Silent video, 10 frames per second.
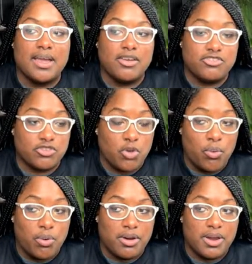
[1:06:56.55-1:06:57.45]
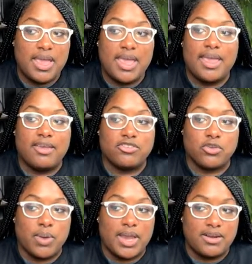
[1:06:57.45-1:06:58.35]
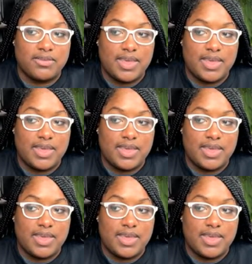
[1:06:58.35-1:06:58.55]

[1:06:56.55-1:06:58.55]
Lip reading: score is greater